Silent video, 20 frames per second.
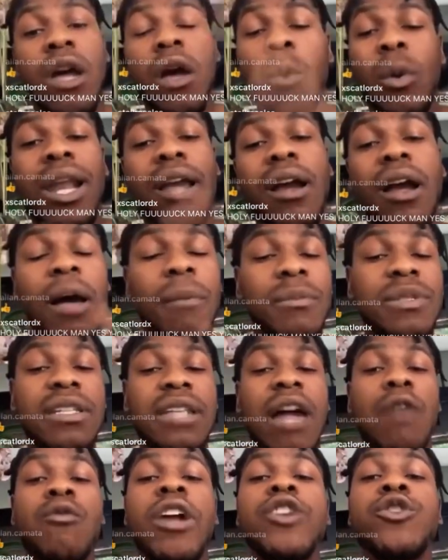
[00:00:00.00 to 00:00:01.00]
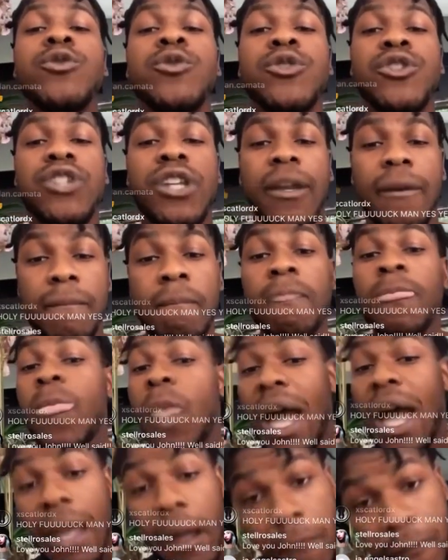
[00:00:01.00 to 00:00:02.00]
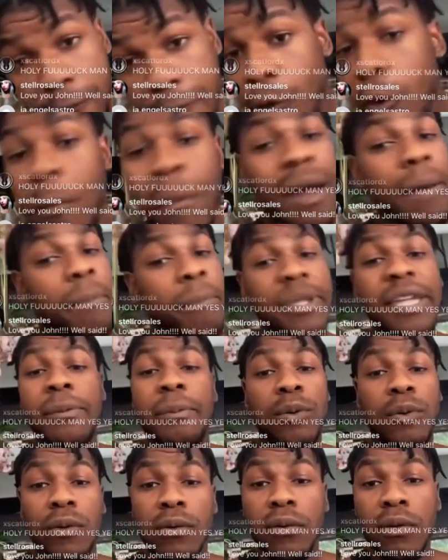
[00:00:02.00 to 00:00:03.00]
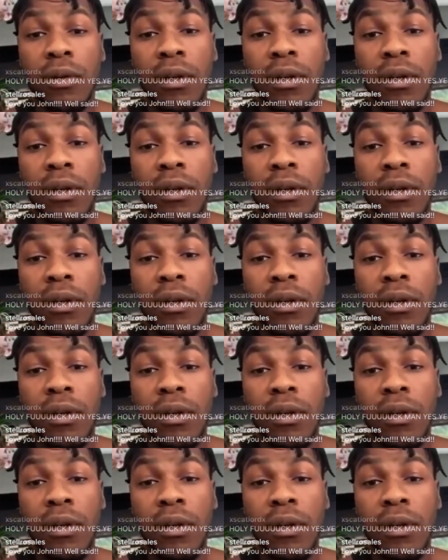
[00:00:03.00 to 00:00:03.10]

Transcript: when it comes to that racial shit. I am for my people.